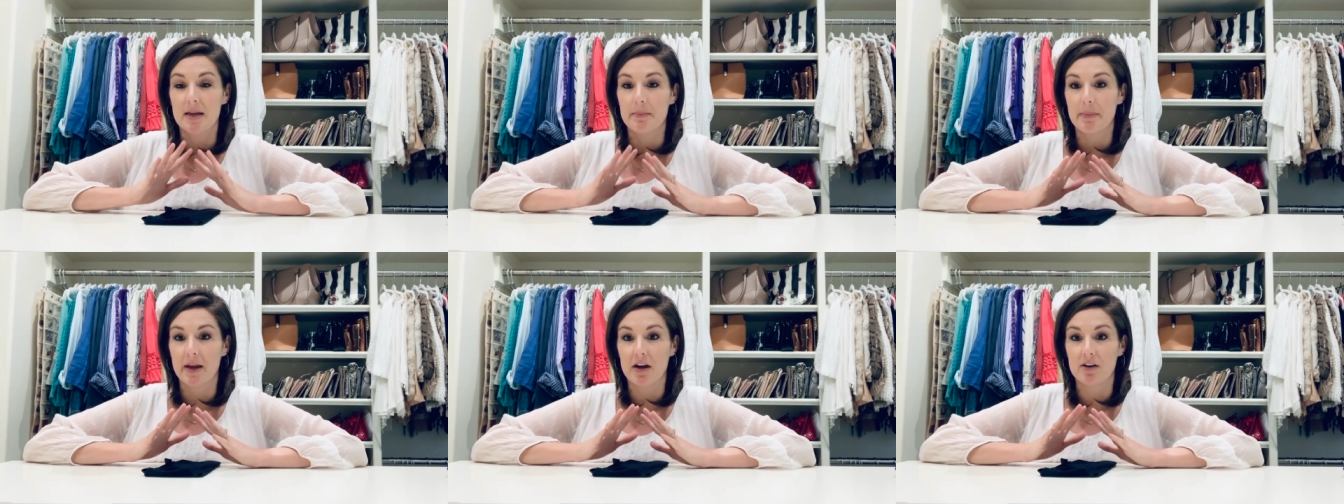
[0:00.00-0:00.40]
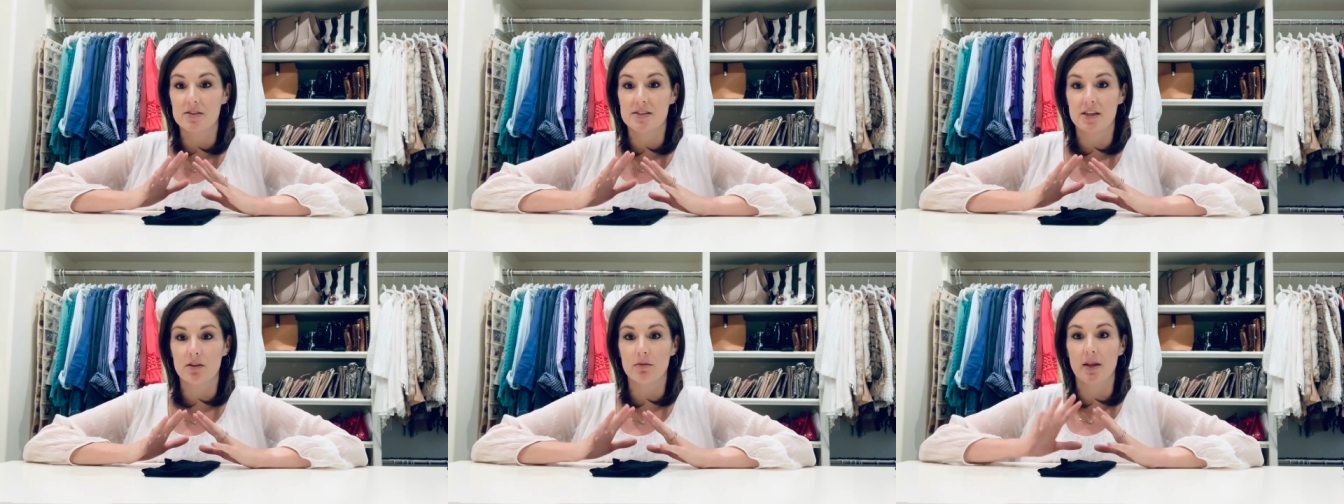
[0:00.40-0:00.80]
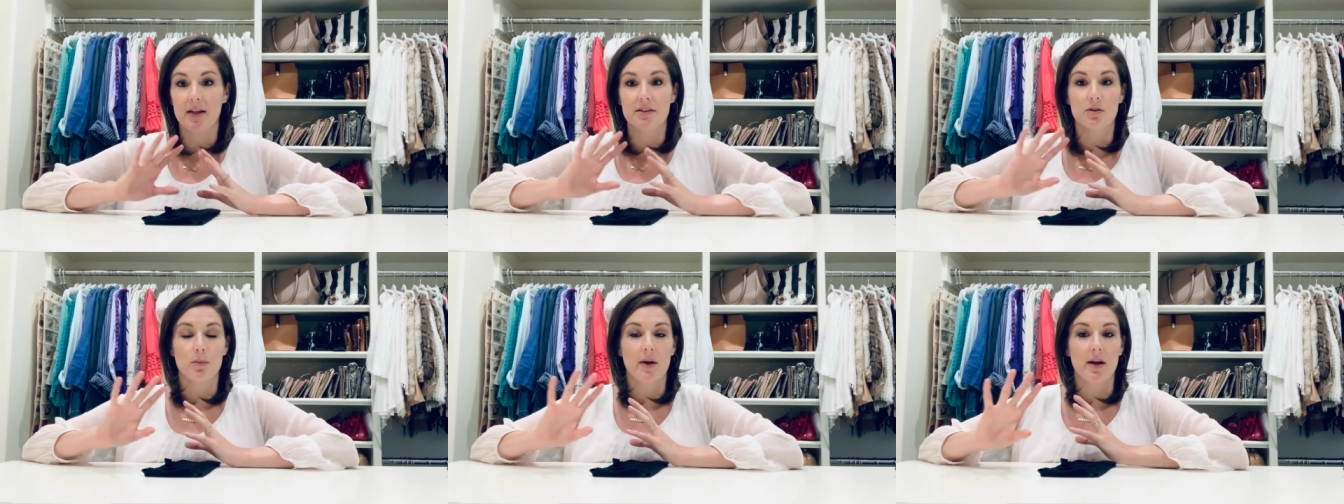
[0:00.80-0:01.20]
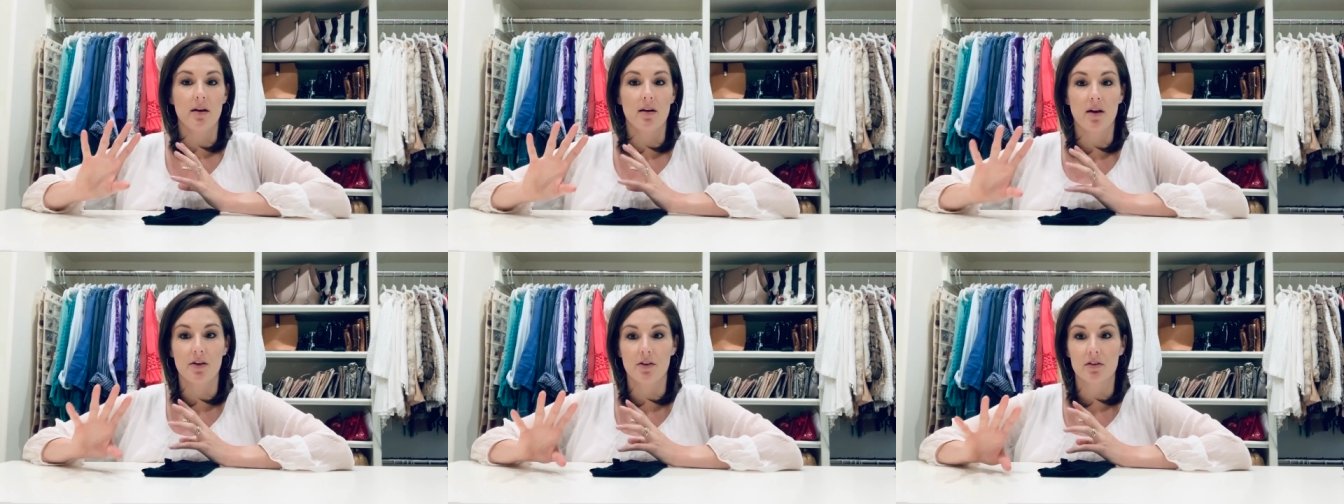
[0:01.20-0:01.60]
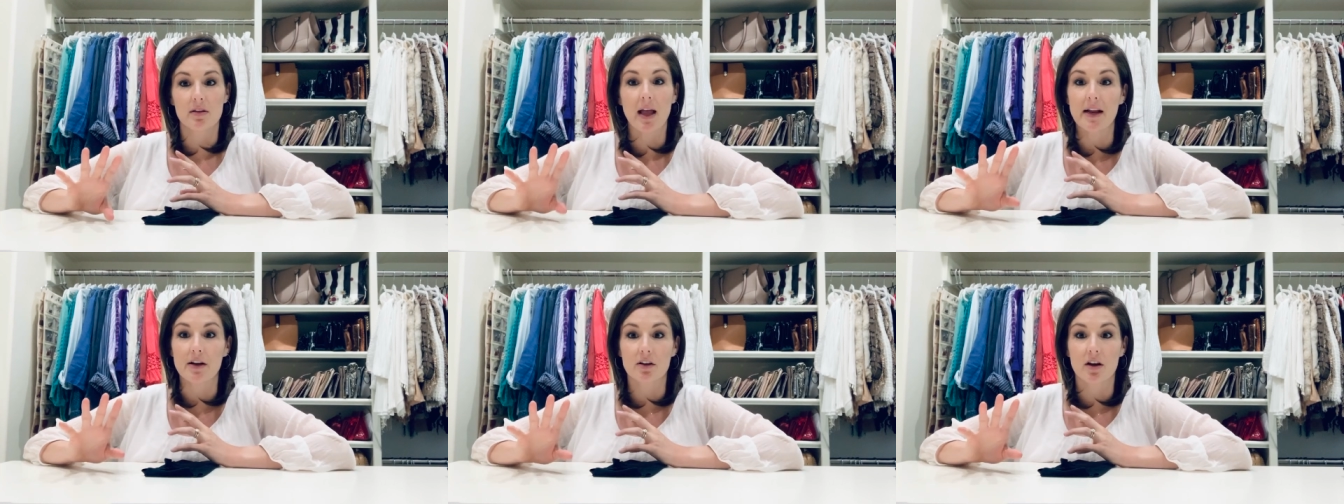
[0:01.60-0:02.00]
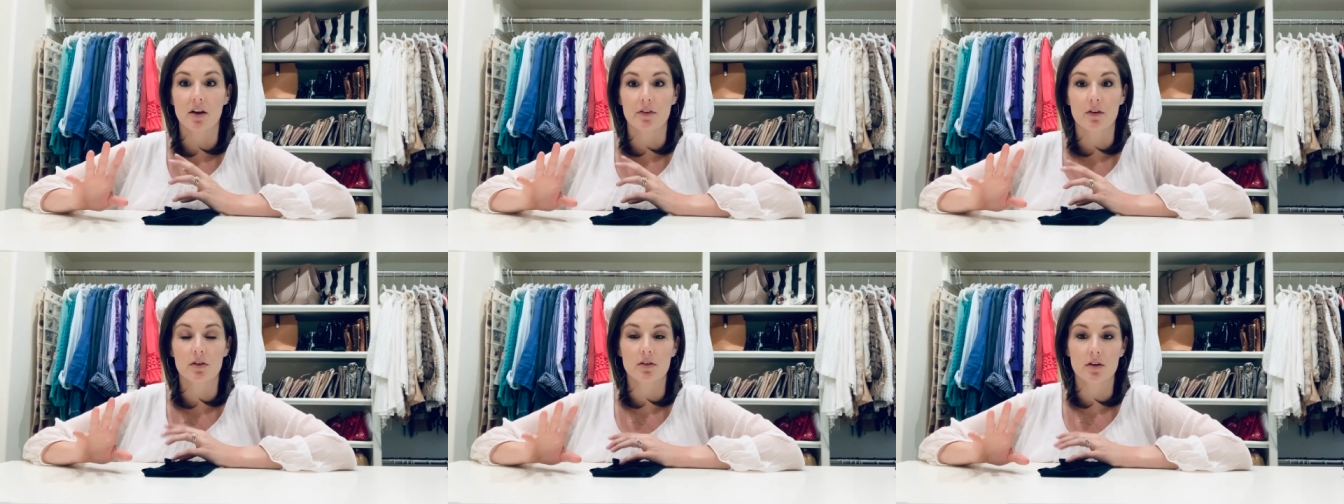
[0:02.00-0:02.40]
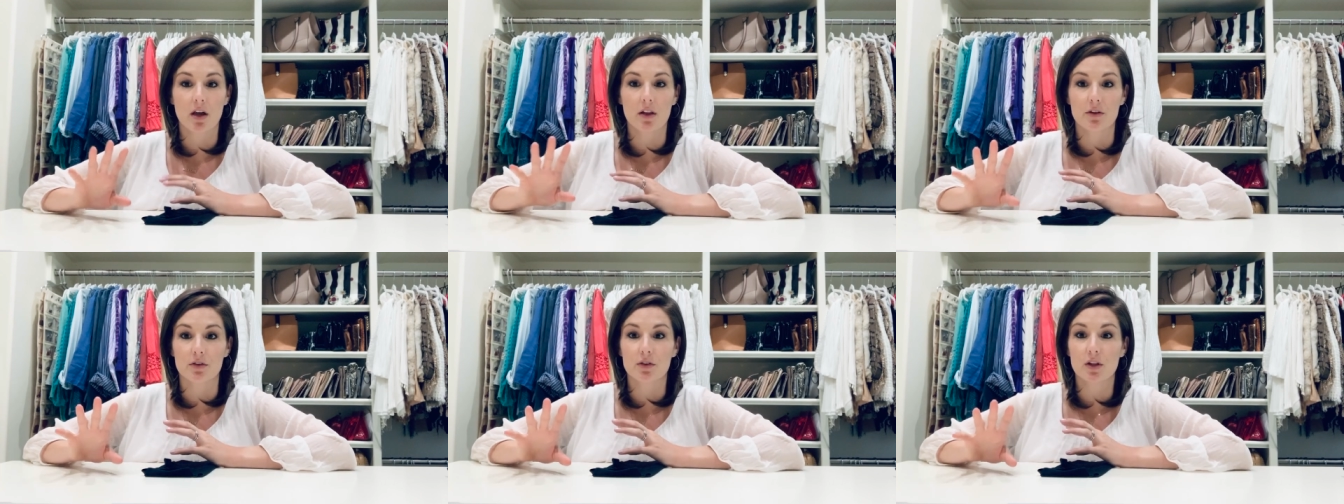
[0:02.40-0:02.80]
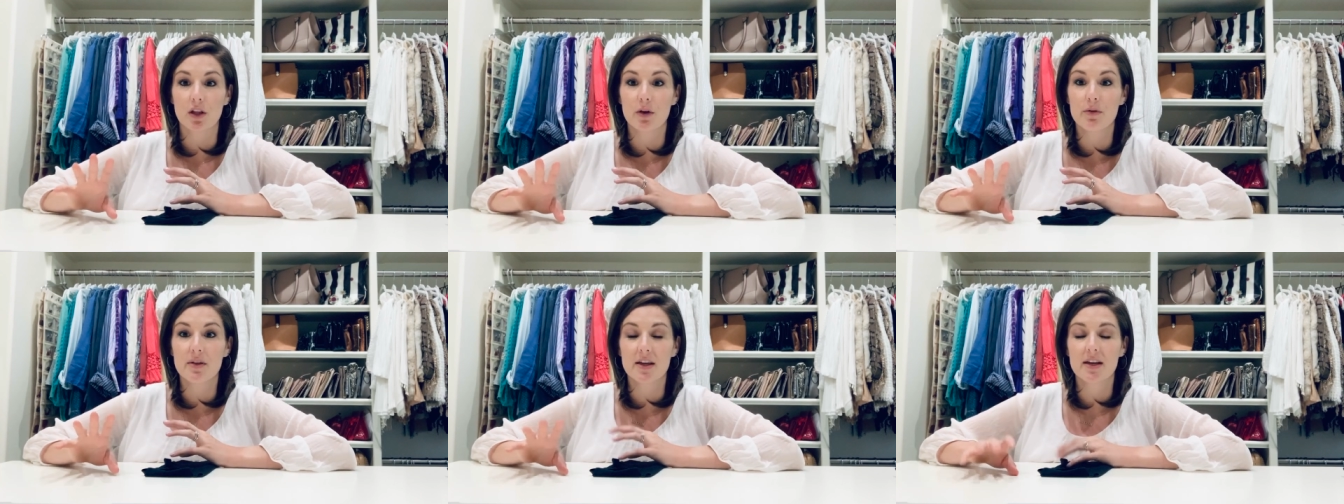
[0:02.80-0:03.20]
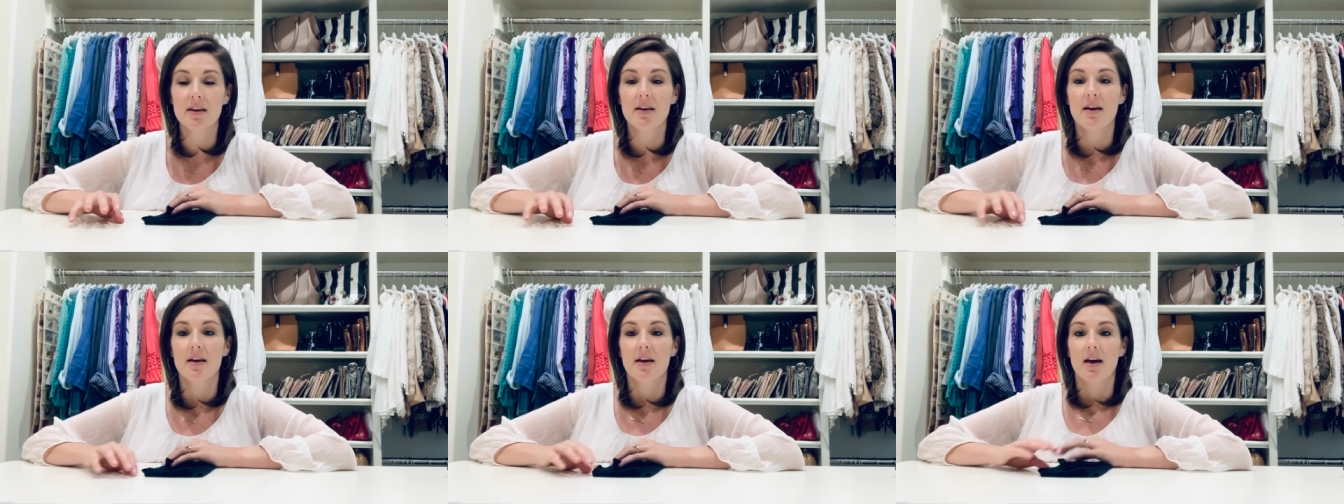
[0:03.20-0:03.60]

pairs that you like to wear under lighter color, colored clothing.